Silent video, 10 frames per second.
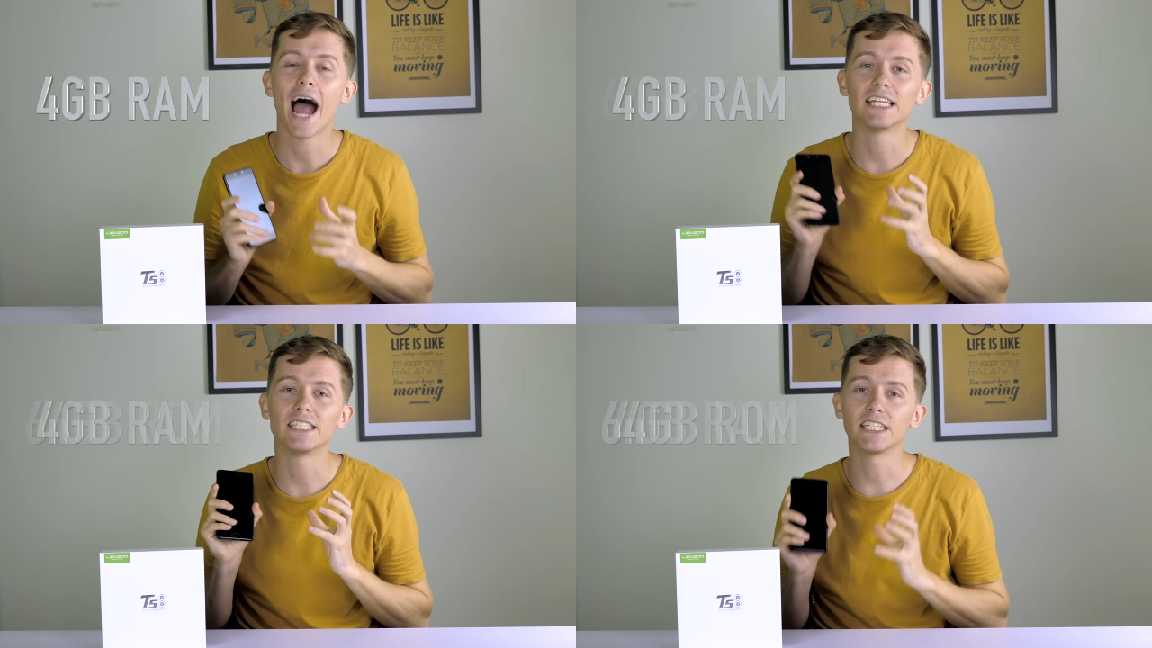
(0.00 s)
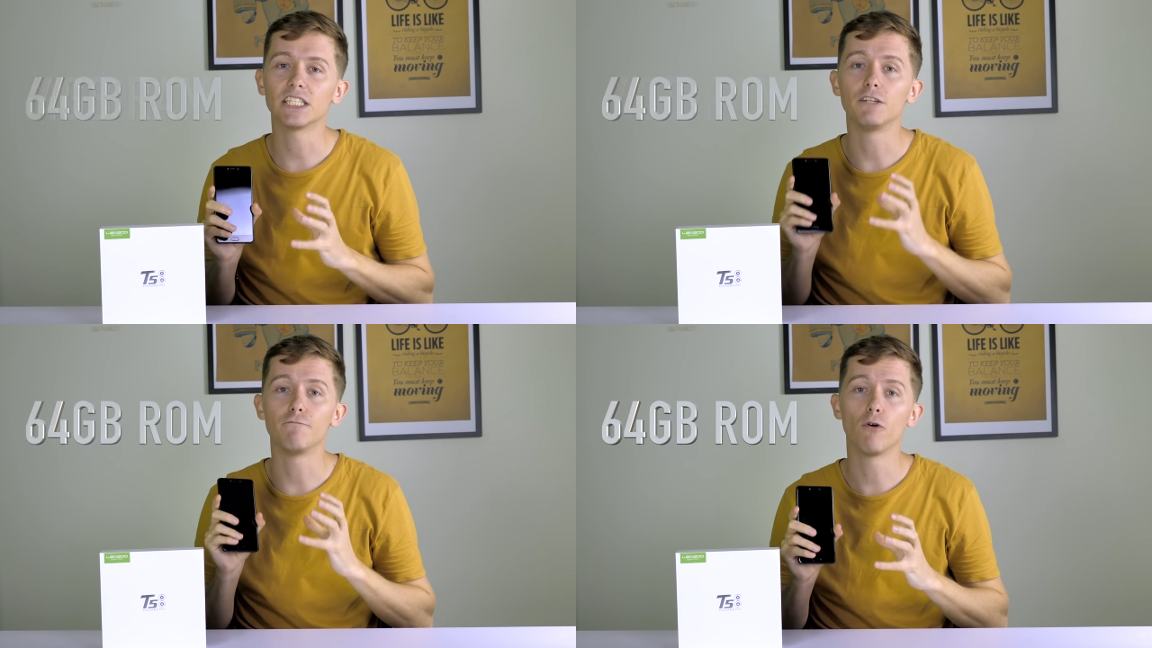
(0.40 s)
and
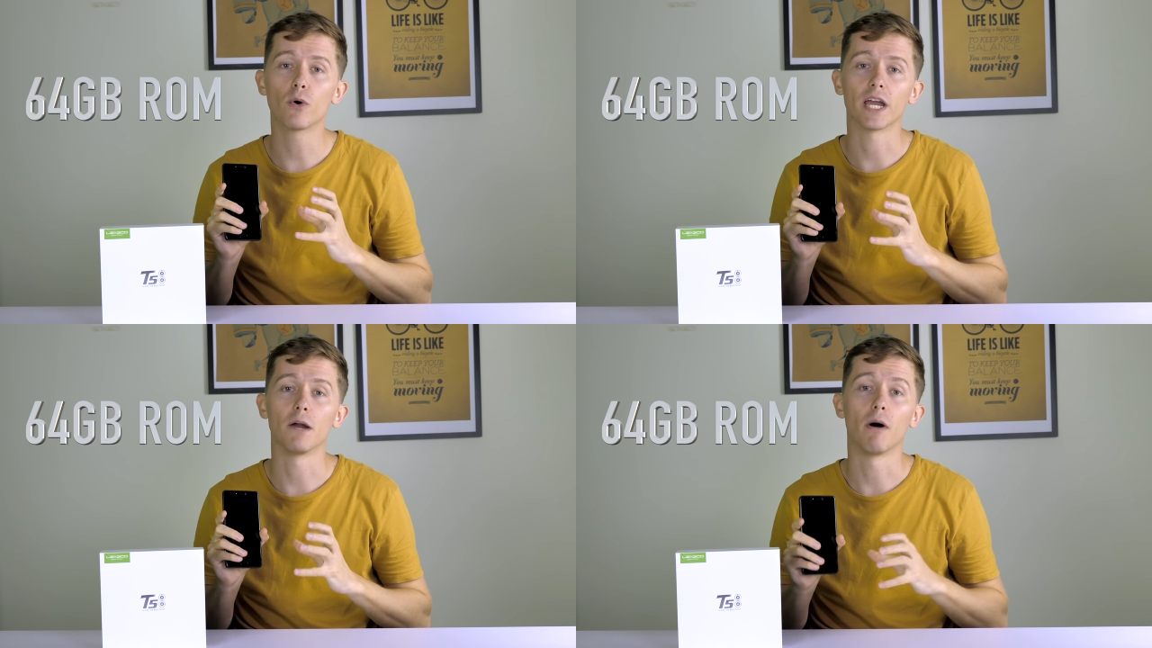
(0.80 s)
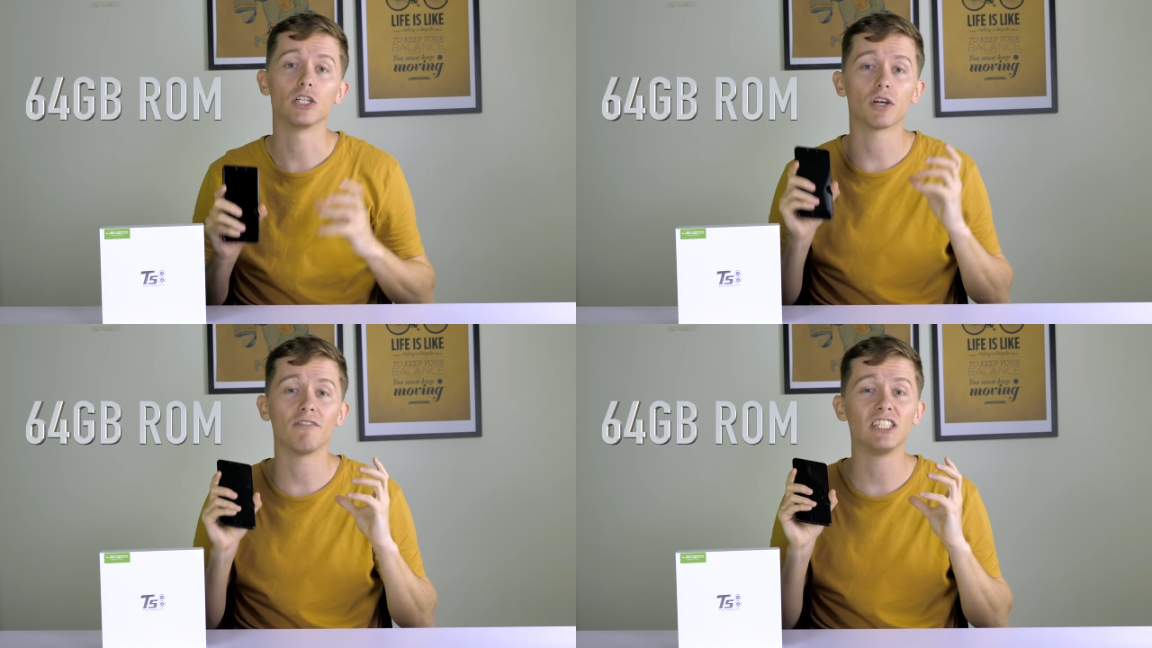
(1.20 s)

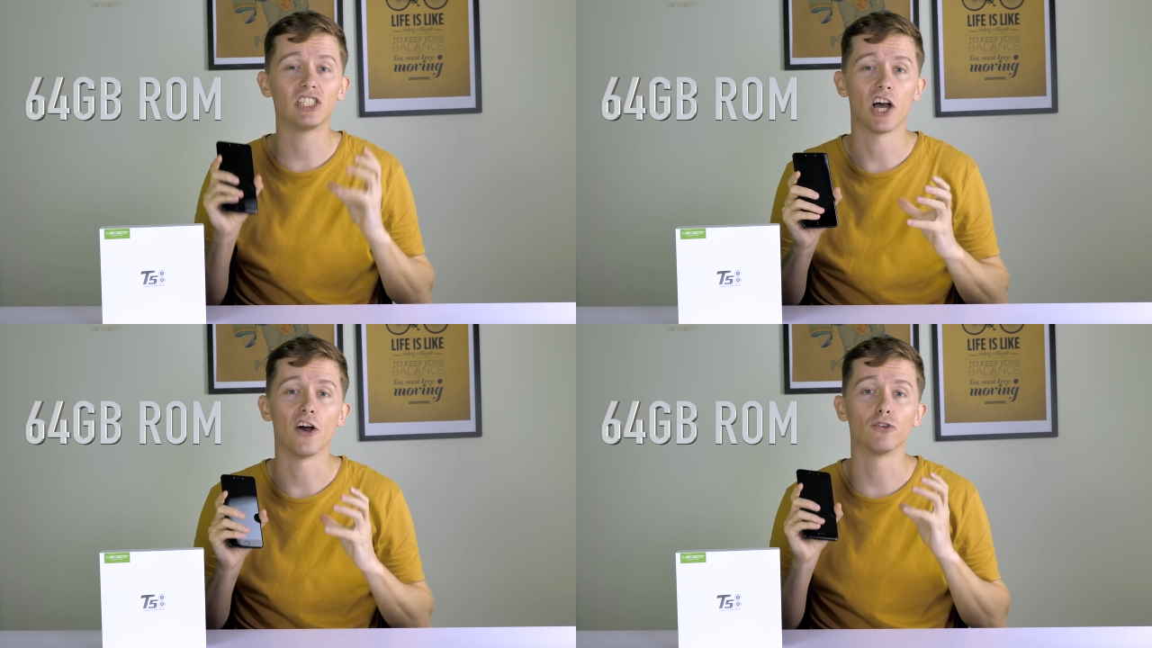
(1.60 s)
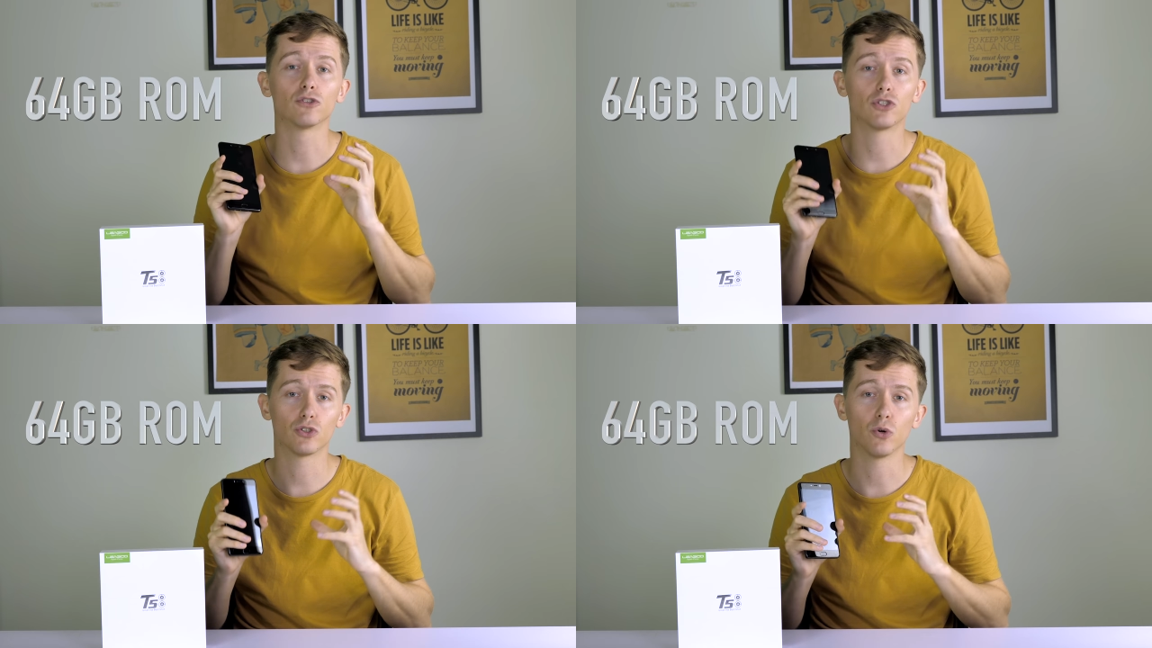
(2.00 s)
64GB of
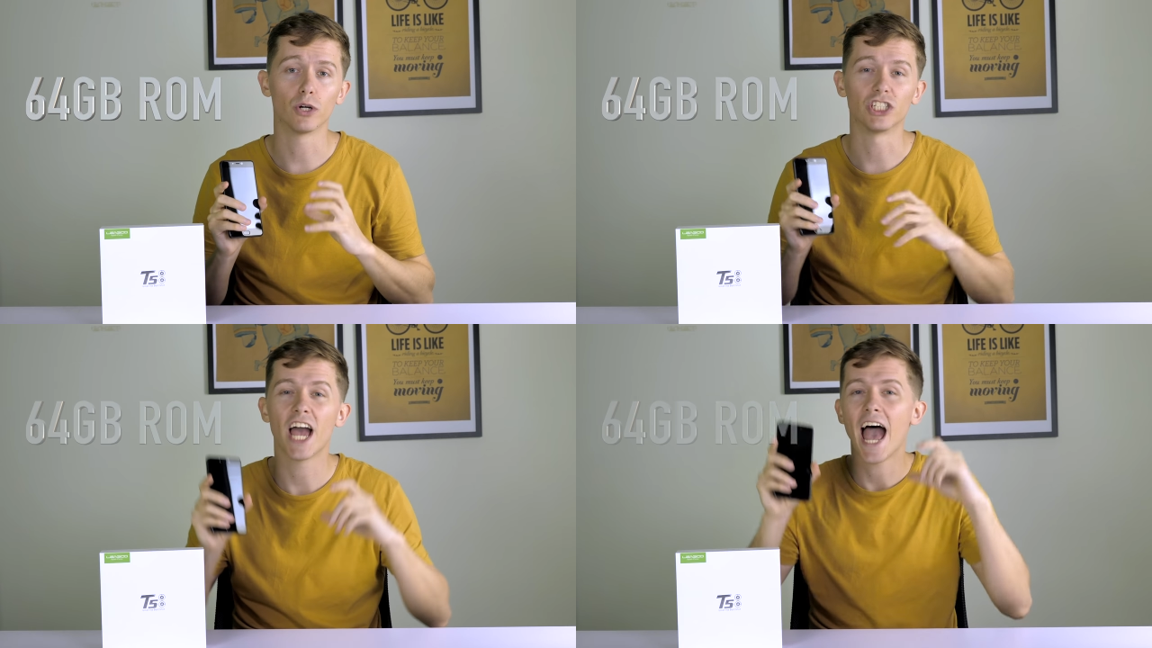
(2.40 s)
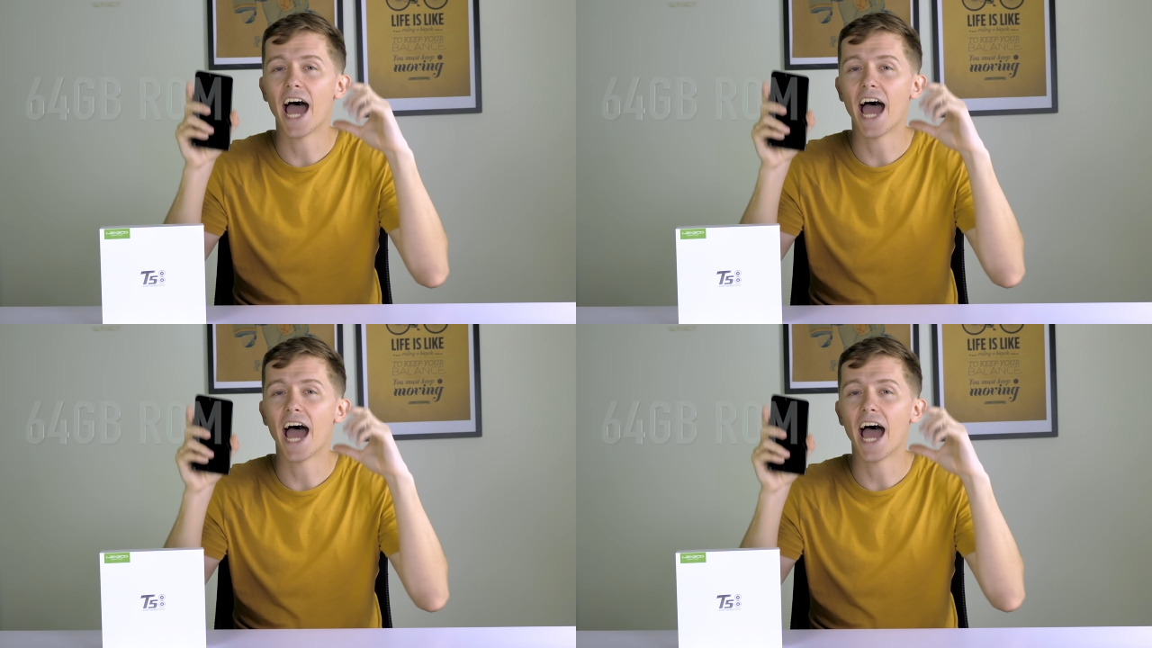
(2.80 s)
internal storage